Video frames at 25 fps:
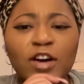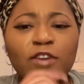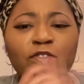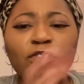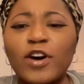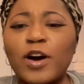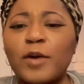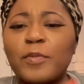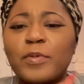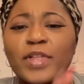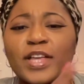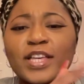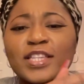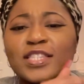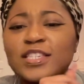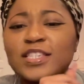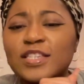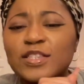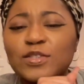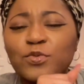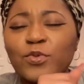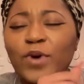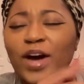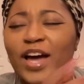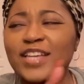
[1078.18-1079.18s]
Of all
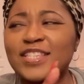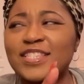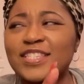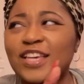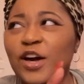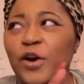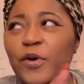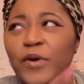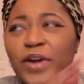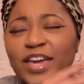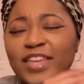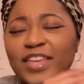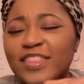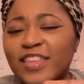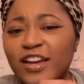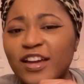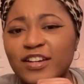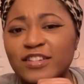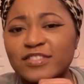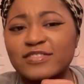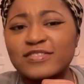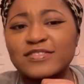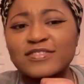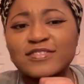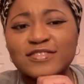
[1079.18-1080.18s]
places, why is it going in there?